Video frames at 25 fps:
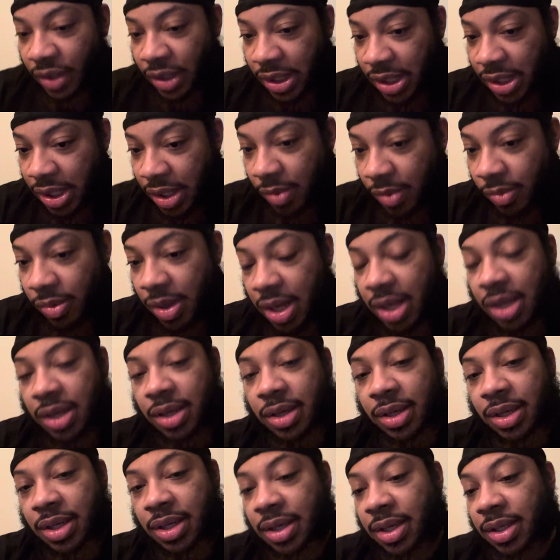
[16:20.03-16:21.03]
And
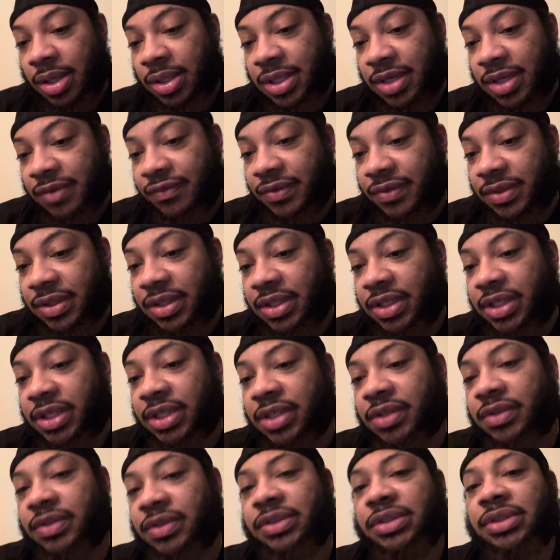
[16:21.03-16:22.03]
while different
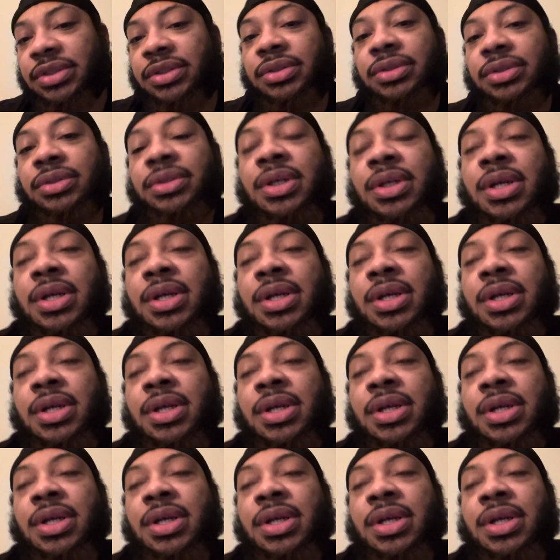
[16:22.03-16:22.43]
years and